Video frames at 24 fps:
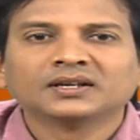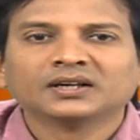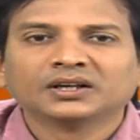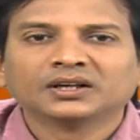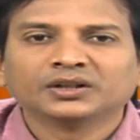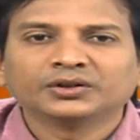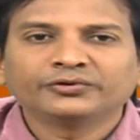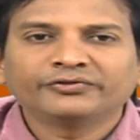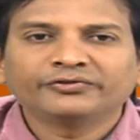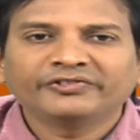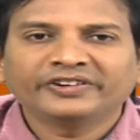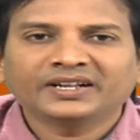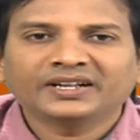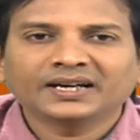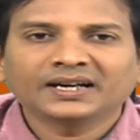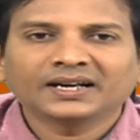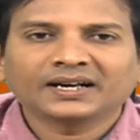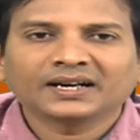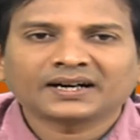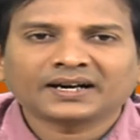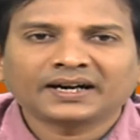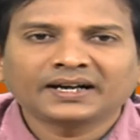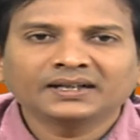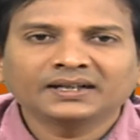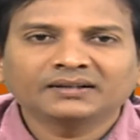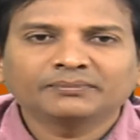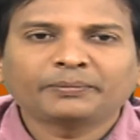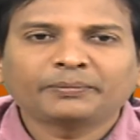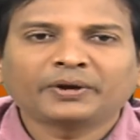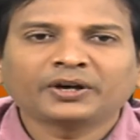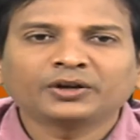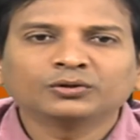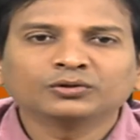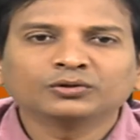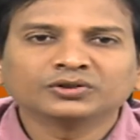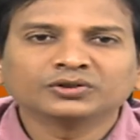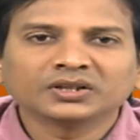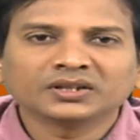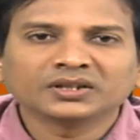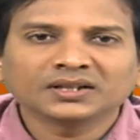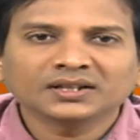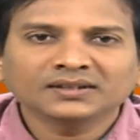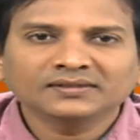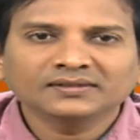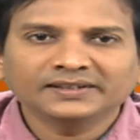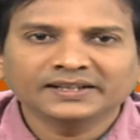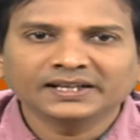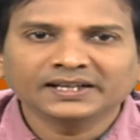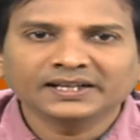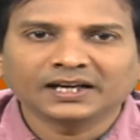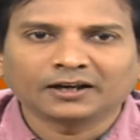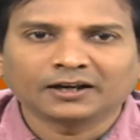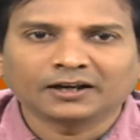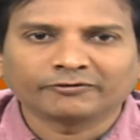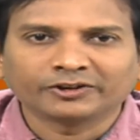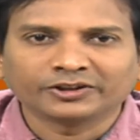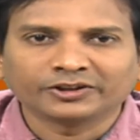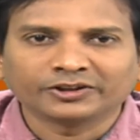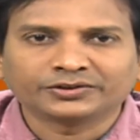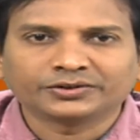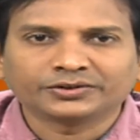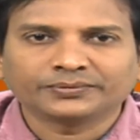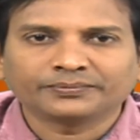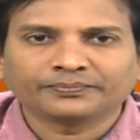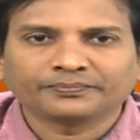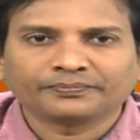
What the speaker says: we can write by using the C language.